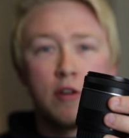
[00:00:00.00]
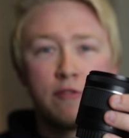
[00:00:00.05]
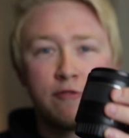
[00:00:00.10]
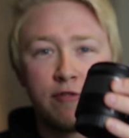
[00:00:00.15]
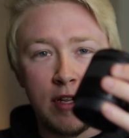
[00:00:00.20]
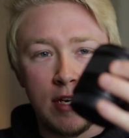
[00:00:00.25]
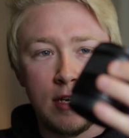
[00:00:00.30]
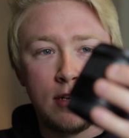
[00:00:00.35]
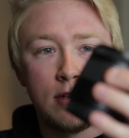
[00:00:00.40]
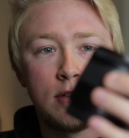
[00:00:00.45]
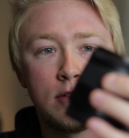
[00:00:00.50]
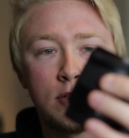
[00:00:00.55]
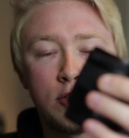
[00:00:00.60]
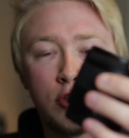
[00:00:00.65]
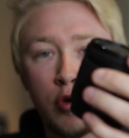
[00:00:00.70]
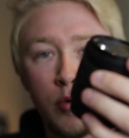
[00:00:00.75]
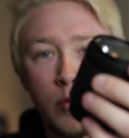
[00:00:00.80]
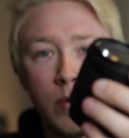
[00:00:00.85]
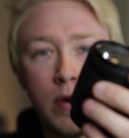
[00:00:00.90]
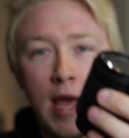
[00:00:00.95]
could fit
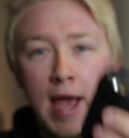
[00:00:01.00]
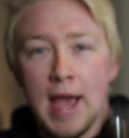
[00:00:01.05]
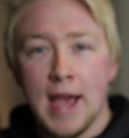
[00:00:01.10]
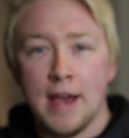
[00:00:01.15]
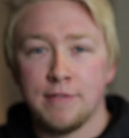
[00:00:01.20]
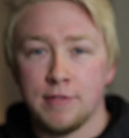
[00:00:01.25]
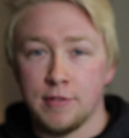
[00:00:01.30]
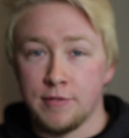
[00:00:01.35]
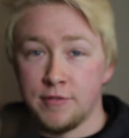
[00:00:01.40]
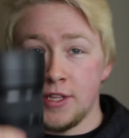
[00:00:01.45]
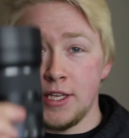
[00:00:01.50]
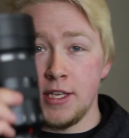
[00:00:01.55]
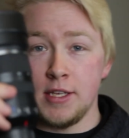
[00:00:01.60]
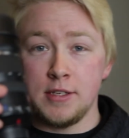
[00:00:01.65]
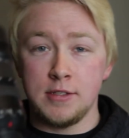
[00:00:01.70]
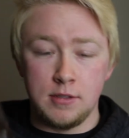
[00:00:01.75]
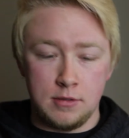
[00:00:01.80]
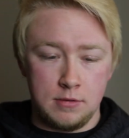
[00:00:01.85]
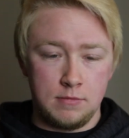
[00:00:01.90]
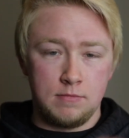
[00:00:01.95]
2.5 of
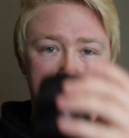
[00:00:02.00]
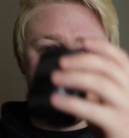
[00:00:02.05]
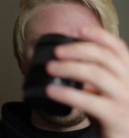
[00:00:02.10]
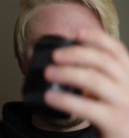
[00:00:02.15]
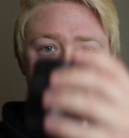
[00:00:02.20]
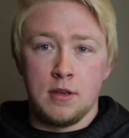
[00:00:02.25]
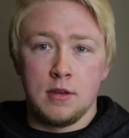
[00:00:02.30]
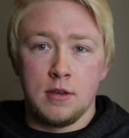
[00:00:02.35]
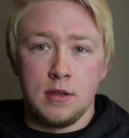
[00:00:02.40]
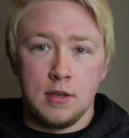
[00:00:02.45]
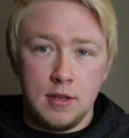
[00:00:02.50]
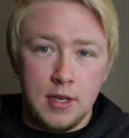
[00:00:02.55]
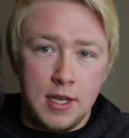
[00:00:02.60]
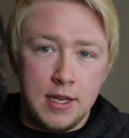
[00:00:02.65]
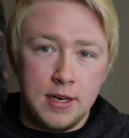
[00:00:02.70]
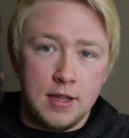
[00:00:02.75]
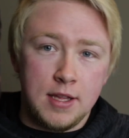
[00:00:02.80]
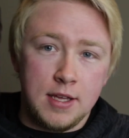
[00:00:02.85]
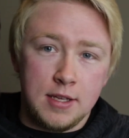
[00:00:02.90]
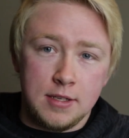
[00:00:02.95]
these
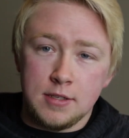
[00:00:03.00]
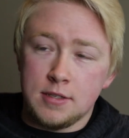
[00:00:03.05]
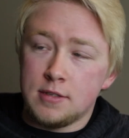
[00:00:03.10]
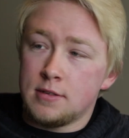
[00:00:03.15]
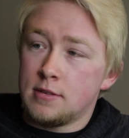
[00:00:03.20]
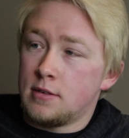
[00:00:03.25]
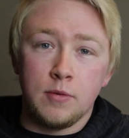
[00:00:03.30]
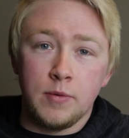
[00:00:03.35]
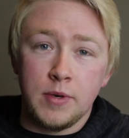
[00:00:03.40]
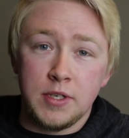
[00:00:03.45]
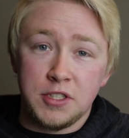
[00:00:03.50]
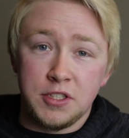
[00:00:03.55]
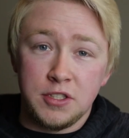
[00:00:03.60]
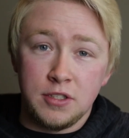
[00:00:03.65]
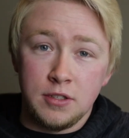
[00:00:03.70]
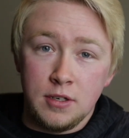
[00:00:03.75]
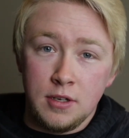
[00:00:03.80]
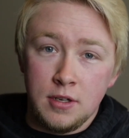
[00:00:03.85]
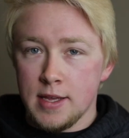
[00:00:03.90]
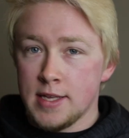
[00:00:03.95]
into this,
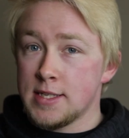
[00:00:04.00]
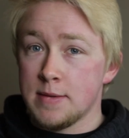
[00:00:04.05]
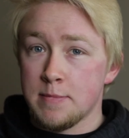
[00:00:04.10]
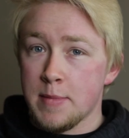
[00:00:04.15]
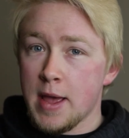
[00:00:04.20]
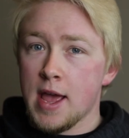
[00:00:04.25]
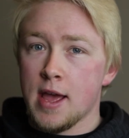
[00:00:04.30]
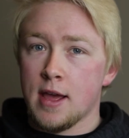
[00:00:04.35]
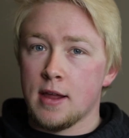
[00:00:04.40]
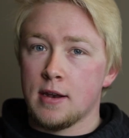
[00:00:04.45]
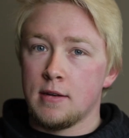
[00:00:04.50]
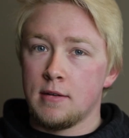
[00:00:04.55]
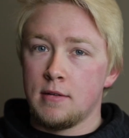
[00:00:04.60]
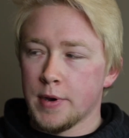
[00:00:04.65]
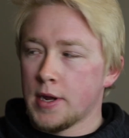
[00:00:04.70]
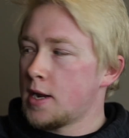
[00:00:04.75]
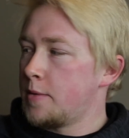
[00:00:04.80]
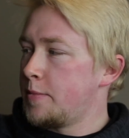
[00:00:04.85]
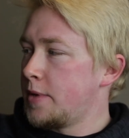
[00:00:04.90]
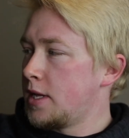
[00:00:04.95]
which isn't bad,
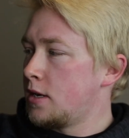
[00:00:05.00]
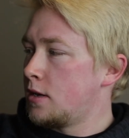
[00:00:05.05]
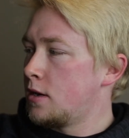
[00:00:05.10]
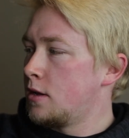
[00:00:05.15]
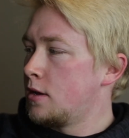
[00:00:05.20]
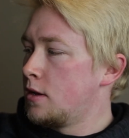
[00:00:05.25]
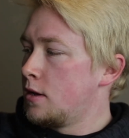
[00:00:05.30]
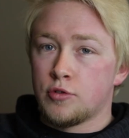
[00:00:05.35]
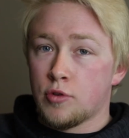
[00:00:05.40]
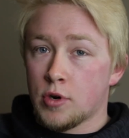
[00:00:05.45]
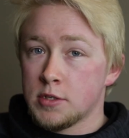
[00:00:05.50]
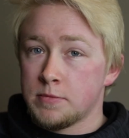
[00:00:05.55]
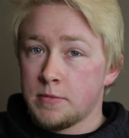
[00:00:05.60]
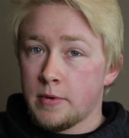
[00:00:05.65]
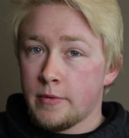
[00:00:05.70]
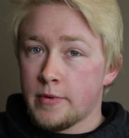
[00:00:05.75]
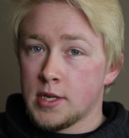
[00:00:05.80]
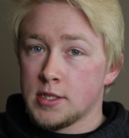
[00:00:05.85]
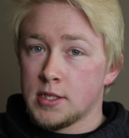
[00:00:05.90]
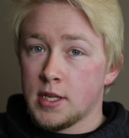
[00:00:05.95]
but I mean, trust
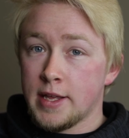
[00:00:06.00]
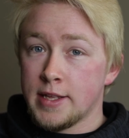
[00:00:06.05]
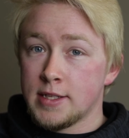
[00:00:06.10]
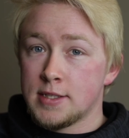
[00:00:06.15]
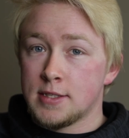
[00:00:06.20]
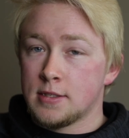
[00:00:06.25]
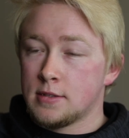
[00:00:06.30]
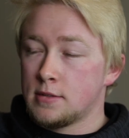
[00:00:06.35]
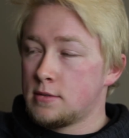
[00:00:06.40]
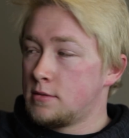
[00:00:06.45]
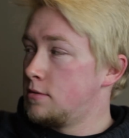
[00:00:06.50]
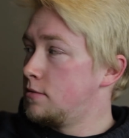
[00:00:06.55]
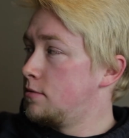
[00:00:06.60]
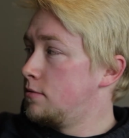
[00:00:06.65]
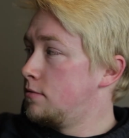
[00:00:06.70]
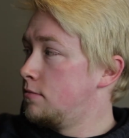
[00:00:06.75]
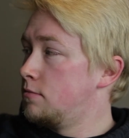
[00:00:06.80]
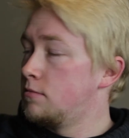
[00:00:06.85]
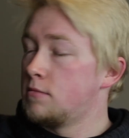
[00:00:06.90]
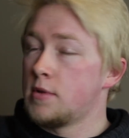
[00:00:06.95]
I say it's
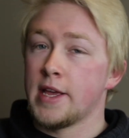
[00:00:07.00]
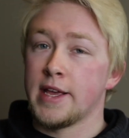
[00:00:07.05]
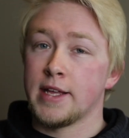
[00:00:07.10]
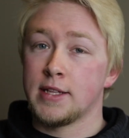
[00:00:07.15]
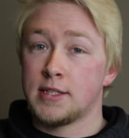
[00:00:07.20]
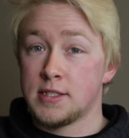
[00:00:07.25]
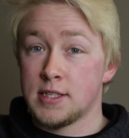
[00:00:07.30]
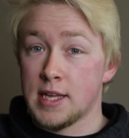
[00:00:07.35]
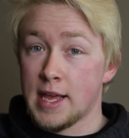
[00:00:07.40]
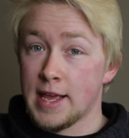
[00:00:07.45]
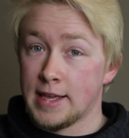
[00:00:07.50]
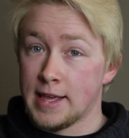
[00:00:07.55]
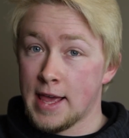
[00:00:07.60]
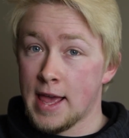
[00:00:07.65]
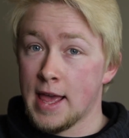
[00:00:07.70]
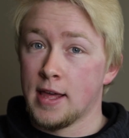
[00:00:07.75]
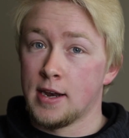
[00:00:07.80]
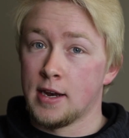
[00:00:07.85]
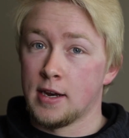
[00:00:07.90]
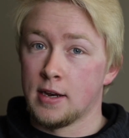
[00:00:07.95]
a
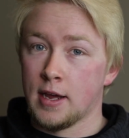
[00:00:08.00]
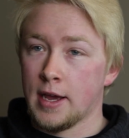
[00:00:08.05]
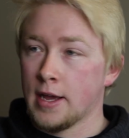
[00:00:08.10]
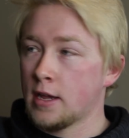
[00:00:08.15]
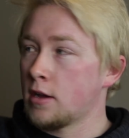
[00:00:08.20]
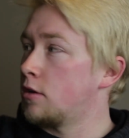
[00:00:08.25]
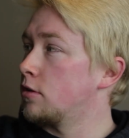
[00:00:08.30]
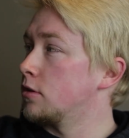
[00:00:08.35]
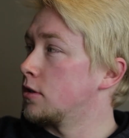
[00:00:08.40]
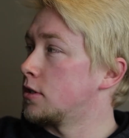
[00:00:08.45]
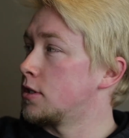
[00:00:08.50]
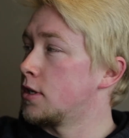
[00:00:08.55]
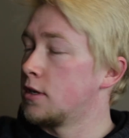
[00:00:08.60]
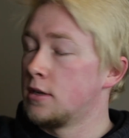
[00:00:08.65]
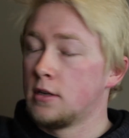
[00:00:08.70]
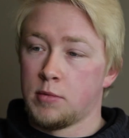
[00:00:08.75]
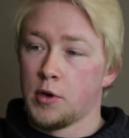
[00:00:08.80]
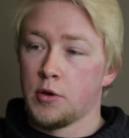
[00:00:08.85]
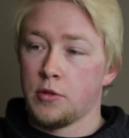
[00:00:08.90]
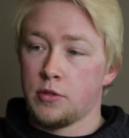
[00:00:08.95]
Canon. I call it
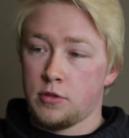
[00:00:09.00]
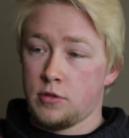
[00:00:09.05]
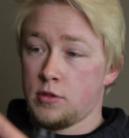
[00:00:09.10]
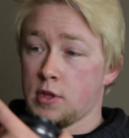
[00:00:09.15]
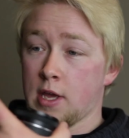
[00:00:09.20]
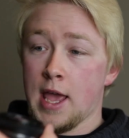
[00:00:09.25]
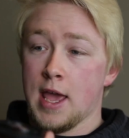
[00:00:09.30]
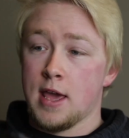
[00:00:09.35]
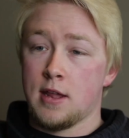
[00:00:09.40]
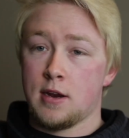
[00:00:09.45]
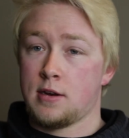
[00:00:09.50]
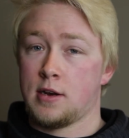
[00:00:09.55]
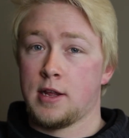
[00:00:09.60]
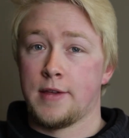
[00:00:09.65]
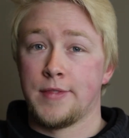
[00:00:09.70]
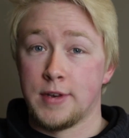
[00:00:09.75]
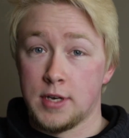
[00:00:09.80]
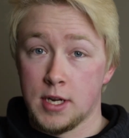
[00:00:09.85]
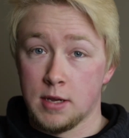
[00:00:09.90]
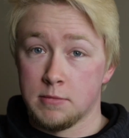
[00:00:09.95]
both the Canon
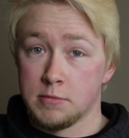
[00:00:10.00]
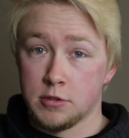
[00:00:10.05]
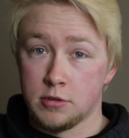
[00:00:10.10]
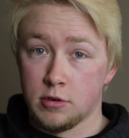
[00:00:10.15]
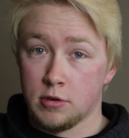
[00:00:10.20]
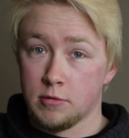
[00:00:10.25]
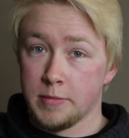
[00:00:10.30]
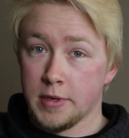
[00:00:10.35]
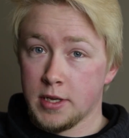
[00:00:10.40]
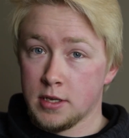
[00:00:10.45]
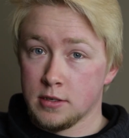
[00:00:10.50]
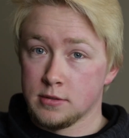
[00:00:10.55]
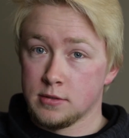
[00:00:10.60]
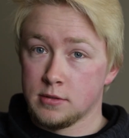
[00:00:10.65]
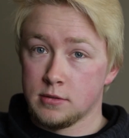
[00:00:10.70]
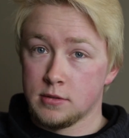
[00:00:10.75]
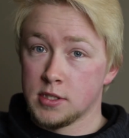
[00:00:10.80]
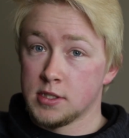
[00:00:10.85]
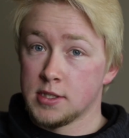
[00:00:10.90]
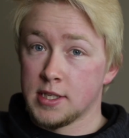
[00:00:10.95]
and the dumpster
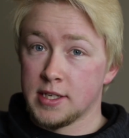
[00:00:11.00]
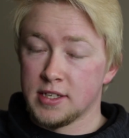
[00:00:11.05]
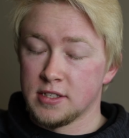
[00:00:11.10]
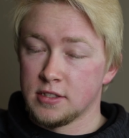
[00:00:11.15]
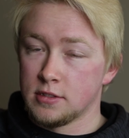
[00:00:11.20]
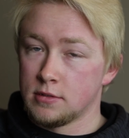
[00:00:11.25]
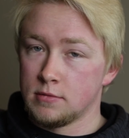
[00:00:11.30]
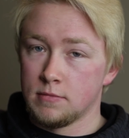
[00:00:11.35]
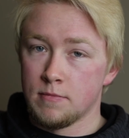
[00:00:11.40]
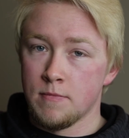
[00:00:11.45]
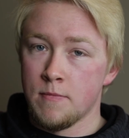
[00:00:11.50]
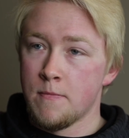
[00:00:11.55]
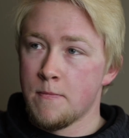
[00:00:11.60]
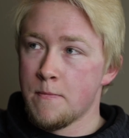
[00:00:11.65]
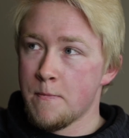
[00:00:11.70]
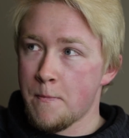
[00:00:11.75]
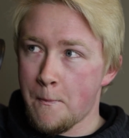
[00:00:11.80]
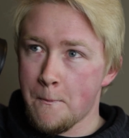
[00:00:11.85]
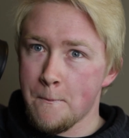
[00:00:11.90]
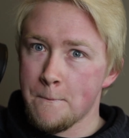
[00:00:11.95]
because this thing is
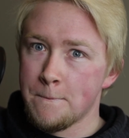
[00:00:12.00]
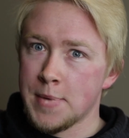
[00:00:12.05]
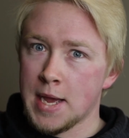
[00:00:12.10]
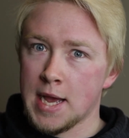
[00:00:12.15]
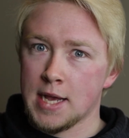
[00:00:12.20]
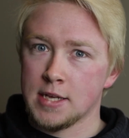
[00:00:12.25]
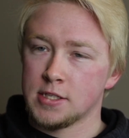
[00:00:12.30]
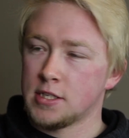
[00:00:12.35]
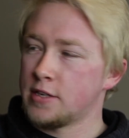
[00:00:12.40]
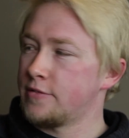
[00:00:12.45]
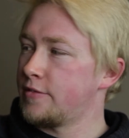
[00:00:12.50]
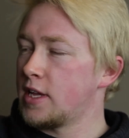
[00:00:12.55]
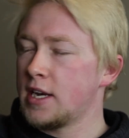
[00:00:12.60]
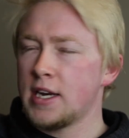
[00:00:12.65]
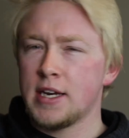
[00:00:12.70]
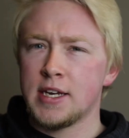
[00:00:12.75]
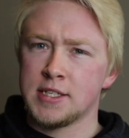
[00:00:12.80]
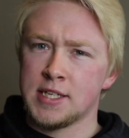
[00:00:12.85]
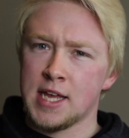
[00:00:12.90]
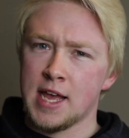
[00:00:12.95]
massive and
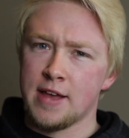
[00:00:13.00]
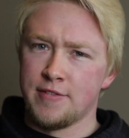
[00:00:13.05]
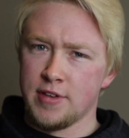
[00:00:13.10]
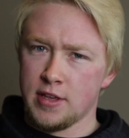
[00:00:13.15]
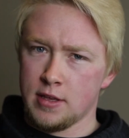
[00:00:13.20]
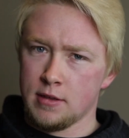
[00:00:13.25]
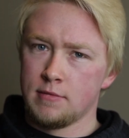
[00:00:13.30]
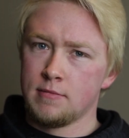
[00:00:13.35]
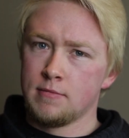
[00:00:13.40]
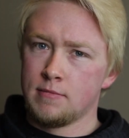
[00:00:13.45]
it is heavy.